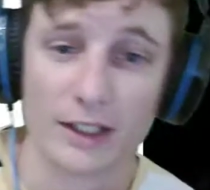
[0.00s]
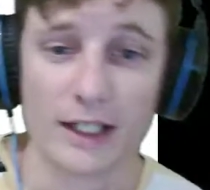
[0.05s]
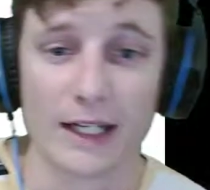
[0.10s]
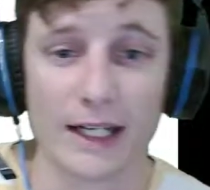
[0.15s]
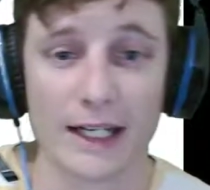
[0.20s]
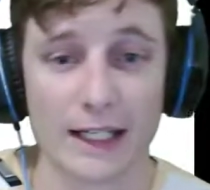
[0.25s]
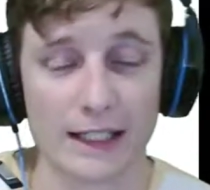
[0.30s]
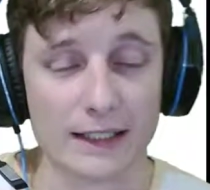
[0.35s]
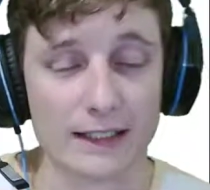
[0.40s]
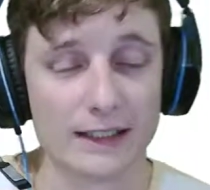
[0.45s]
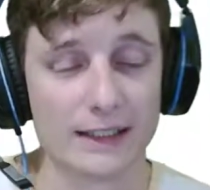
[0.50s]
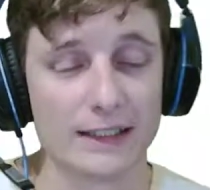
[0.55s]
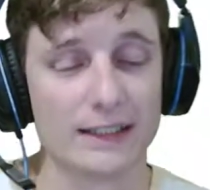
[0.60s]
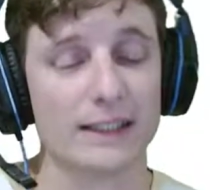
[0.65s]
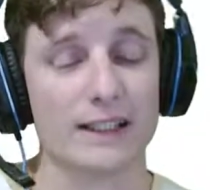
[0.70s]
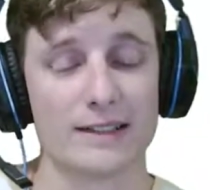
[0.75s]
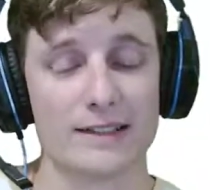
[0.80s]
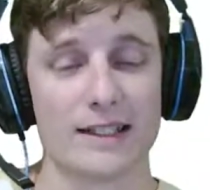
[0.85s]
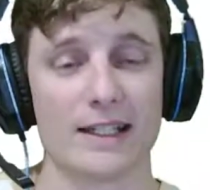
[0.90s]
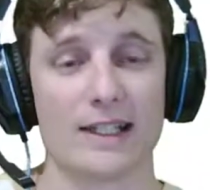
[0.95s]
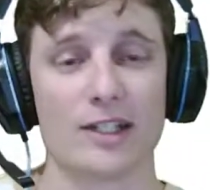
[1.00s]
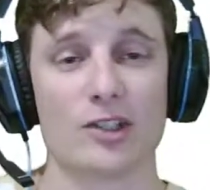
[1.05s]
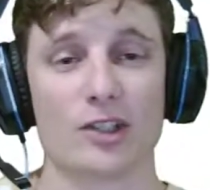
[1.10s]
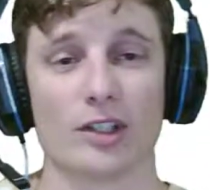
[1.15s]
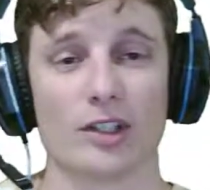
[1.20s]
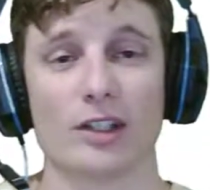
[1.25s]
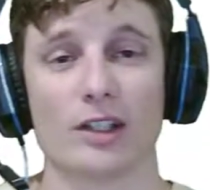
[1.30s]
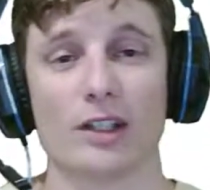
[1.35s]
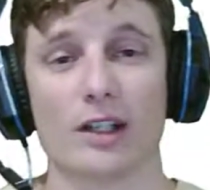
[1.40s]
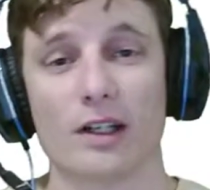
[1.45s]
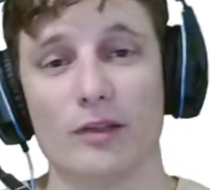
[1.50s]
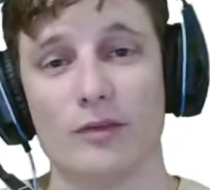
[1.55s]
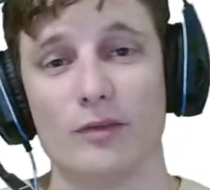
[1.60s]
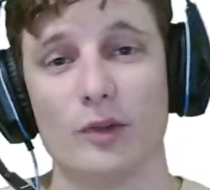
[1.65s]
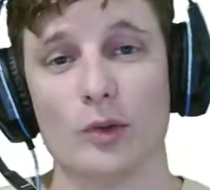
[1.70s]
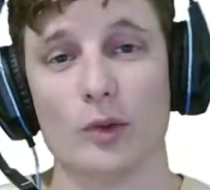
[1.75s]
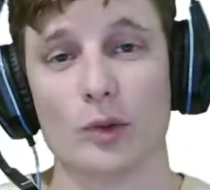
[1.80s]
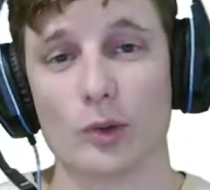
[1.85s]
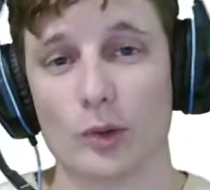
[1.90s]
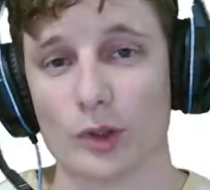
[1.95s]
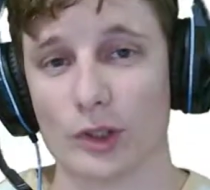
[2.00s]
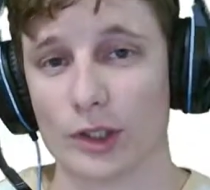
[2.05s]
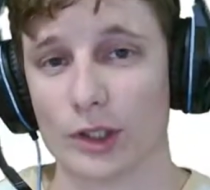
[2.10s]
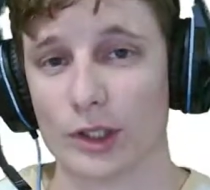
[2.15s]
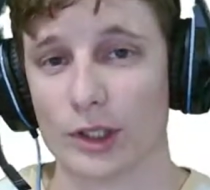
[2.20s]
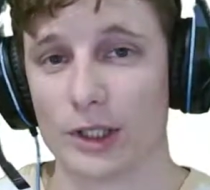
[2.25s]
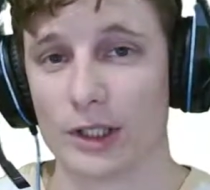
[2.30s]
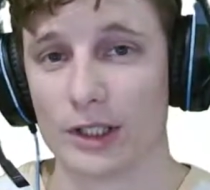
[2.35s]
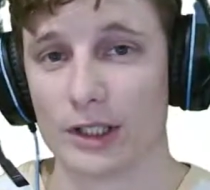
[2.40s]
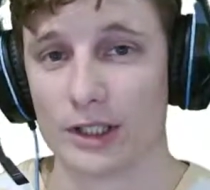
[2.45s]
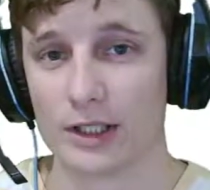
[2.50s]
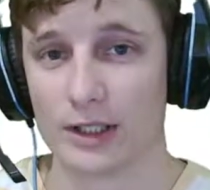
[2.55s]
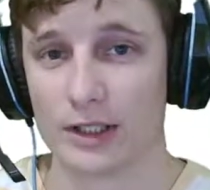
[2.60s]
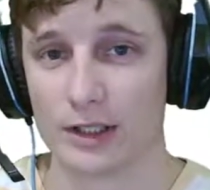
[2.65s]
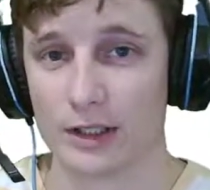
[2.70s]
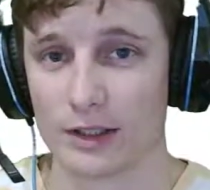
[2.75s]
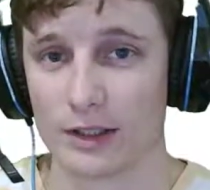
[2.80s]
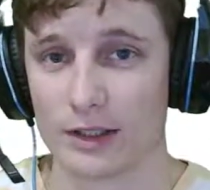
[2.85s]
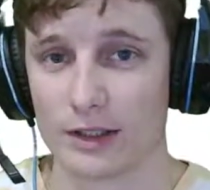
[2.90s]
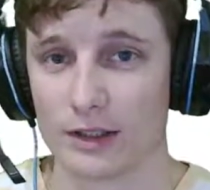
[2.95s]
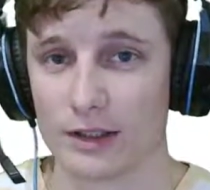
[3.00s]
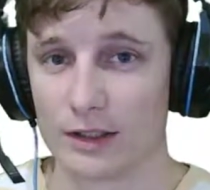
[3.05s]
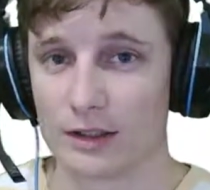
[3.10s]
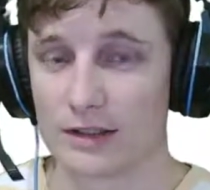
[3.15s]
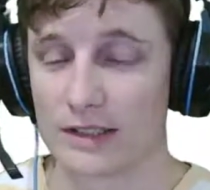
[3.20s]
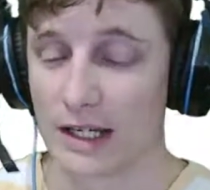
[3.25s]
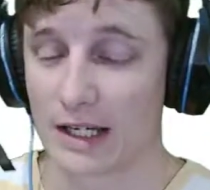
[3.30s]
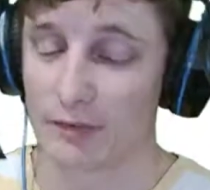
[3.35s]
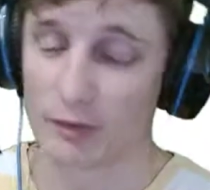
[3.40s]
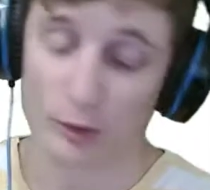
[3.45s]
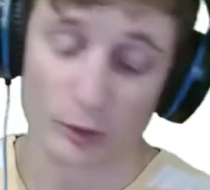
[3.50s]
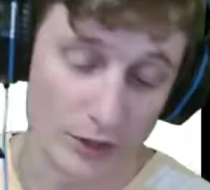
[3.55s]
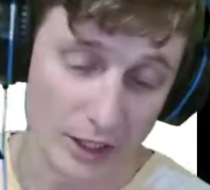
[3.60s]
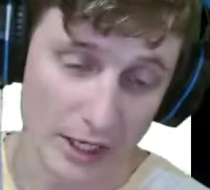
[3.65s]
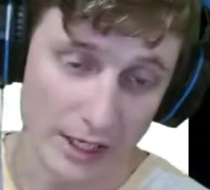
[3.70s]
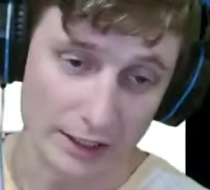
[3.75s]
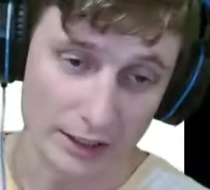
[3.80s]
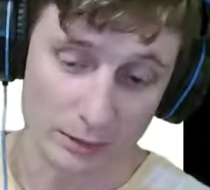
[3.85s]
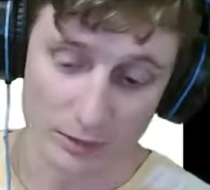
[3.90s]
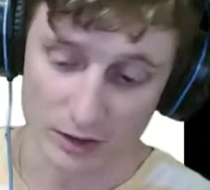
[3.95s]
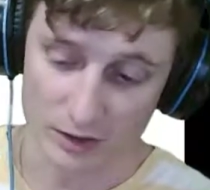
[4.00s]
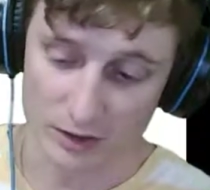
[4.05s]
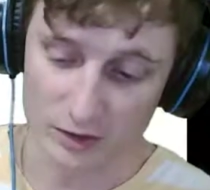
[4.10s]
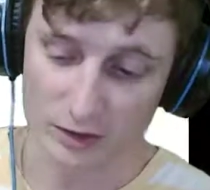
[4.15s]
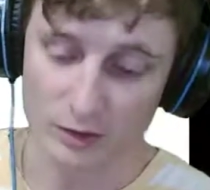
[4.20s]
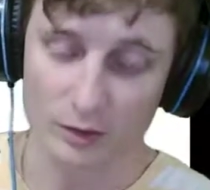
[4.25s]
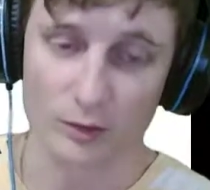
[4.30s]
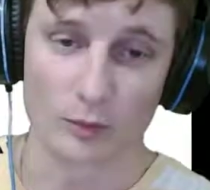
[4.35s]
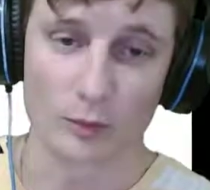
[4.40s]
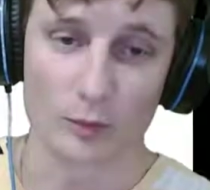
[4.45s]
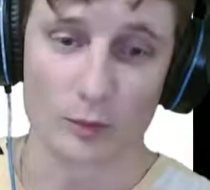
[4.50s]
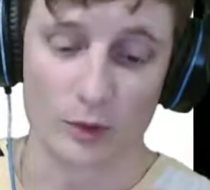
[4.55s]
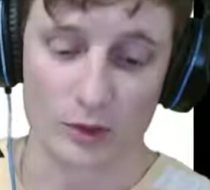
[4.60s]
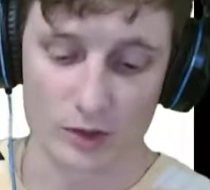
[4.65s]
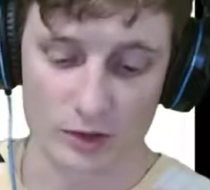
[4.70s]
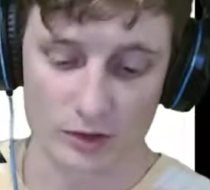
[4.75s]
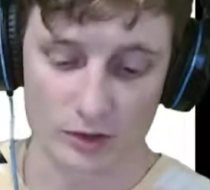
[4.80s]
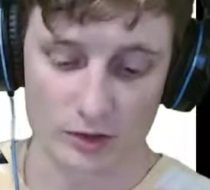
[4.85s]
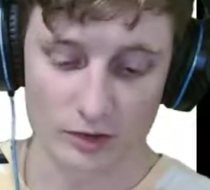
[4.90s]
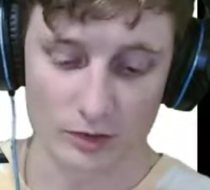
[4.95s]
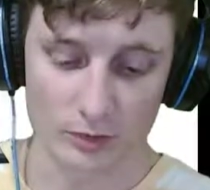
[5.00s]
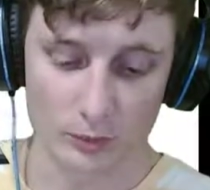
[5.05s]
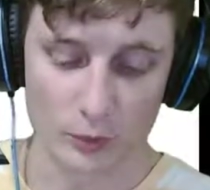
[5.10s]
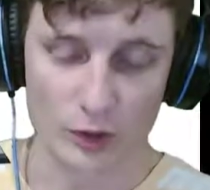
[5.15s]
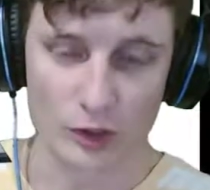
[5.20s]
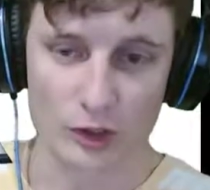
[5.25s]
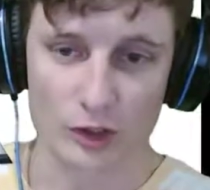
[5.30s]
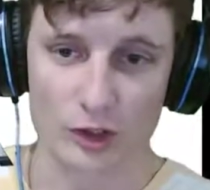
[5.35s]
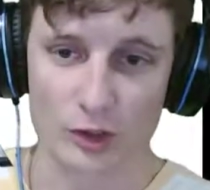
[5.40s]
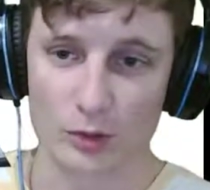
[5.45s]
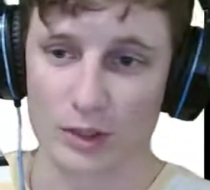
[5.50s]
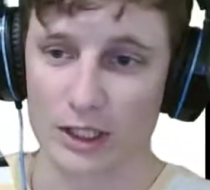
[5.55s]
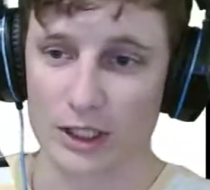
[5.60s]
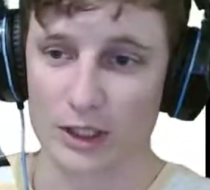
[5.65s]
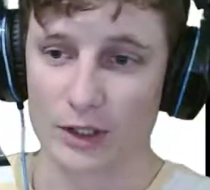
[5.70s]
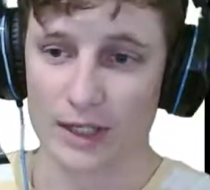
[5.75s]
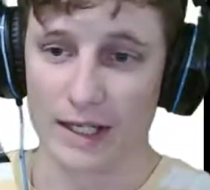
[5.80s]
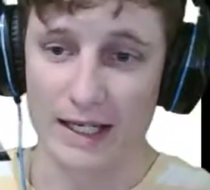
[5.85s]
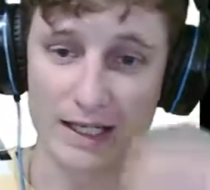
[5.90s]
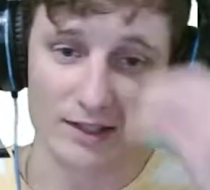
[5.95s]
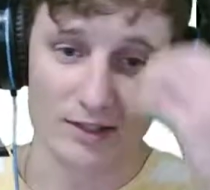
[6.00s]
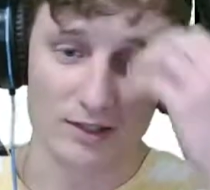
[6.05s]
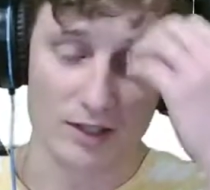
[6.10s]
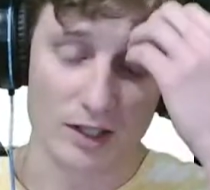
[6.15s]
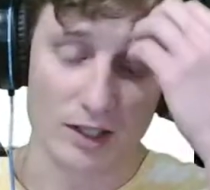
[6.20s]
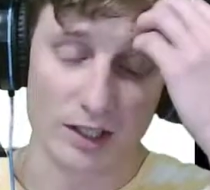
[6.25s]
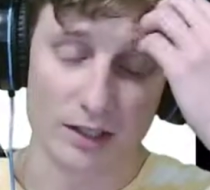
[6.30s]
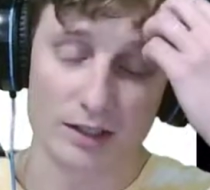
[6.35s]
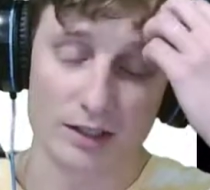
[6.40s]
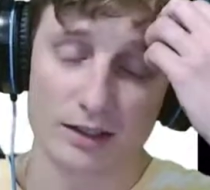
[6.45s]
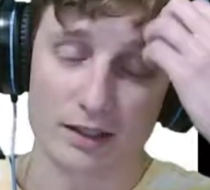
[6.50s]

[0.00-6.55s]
and legalization of your TEFL document once you get your hands on it.